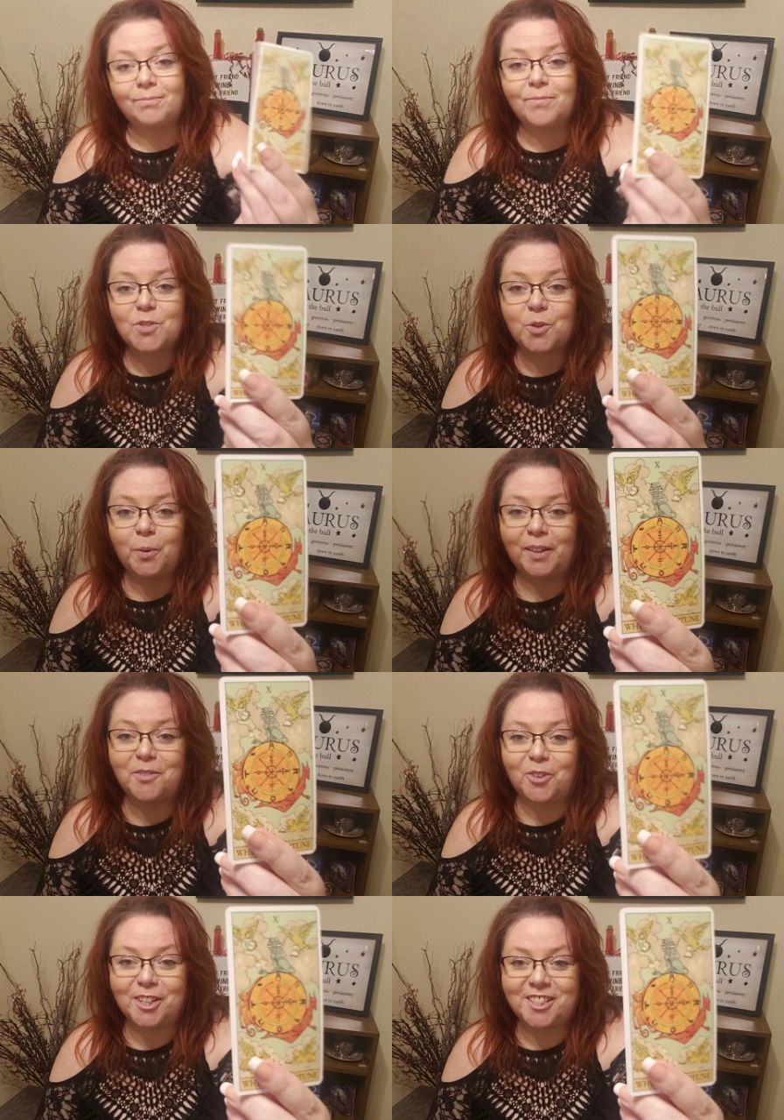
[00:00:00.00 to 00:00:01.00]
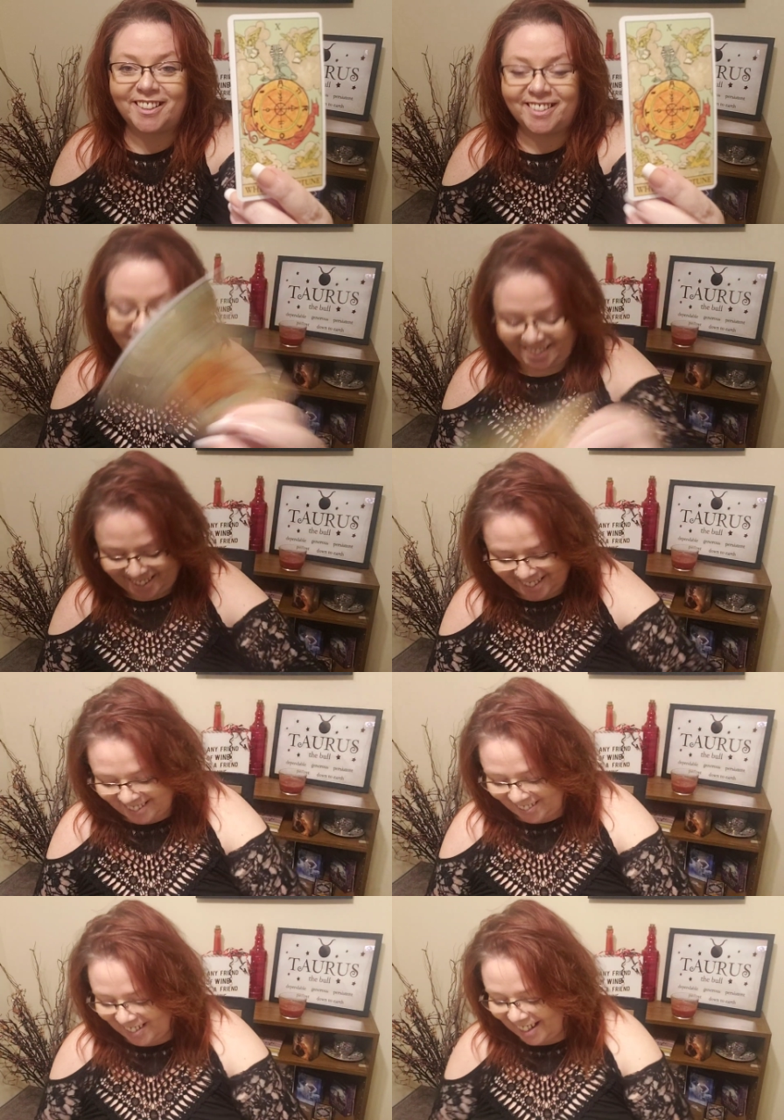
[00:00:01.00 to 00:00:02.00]
It's the Wheel of Fortune.
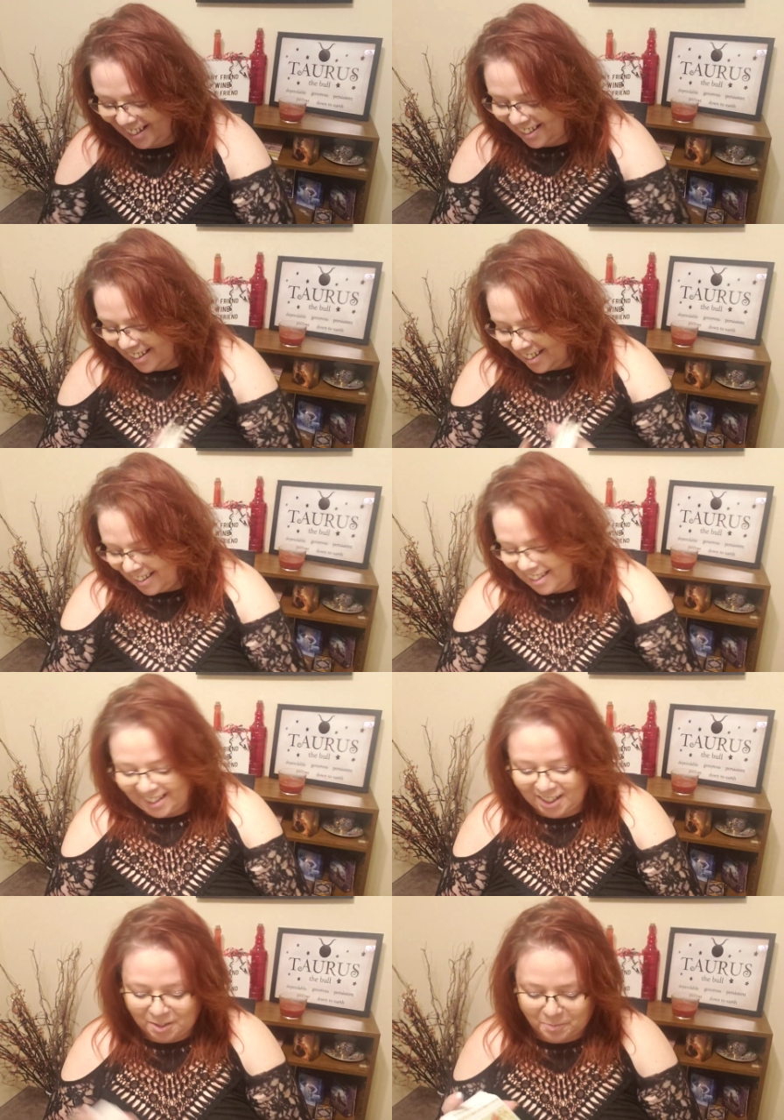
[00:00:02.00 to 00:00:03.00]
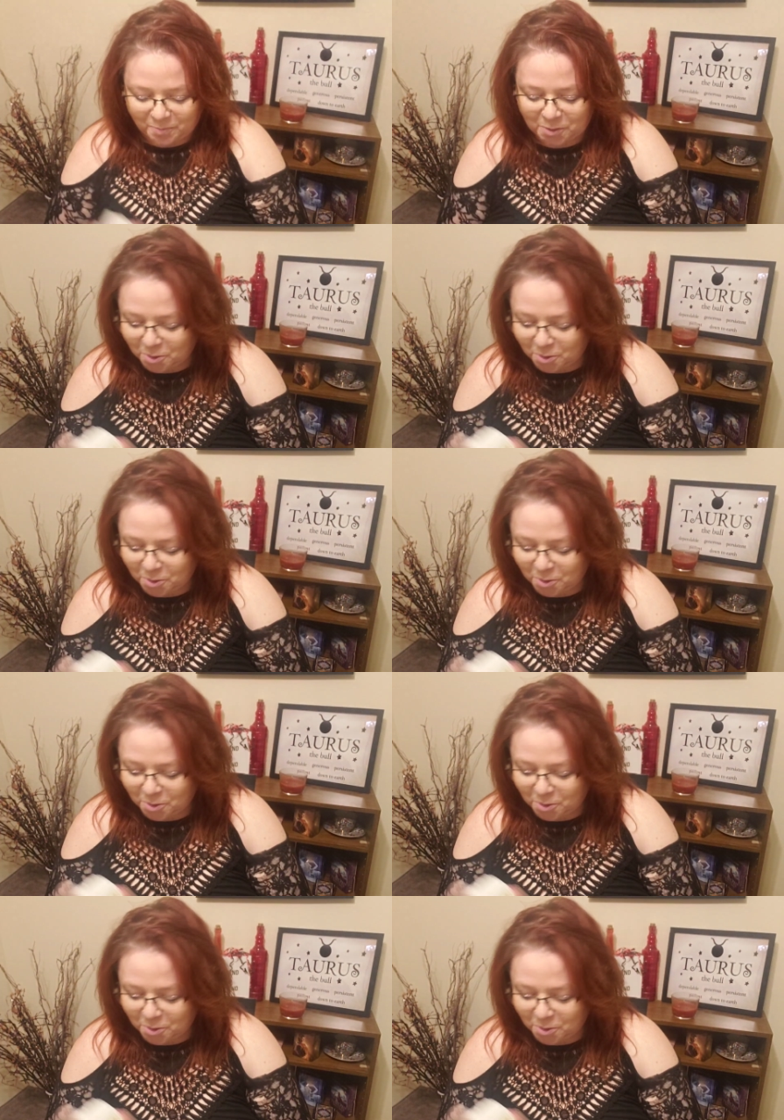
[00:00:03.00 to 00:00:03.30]
Okay, 2